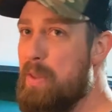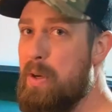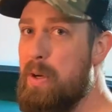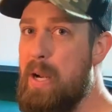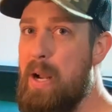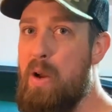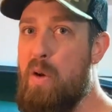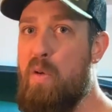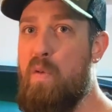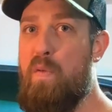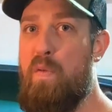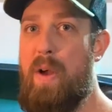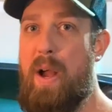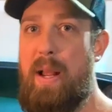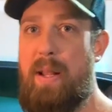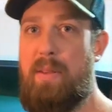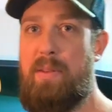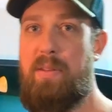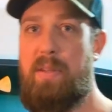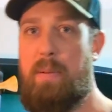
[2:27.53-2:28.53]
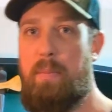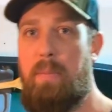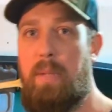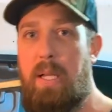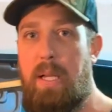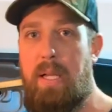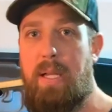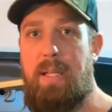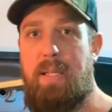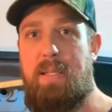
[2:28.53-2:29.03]
ground, find some
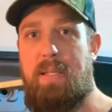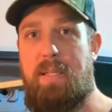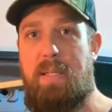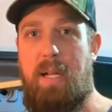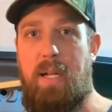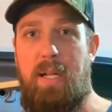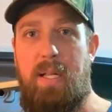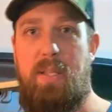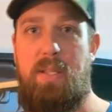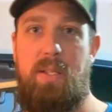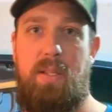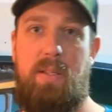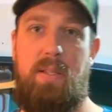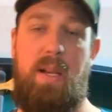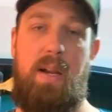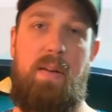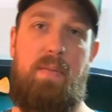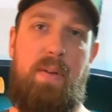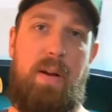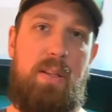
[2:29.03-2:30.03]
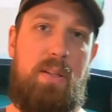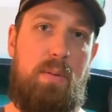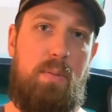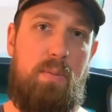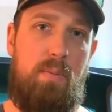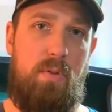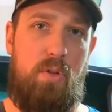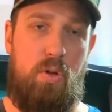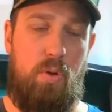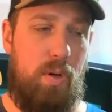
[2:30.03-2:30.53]
studs, find
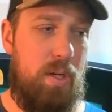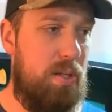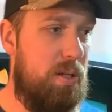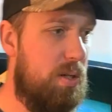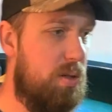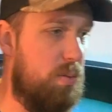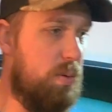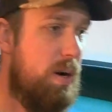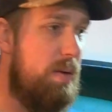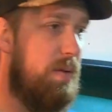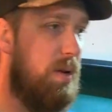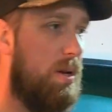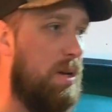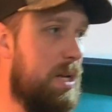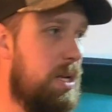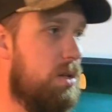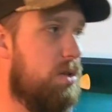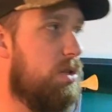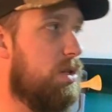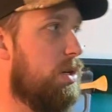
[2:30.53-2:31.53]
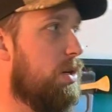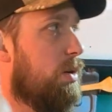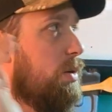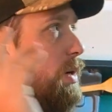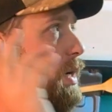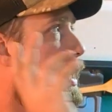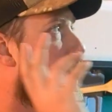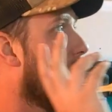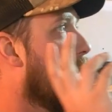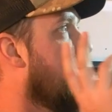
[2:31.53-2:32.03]
some joists, whatever you need
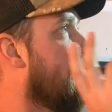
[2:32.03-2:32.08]
to,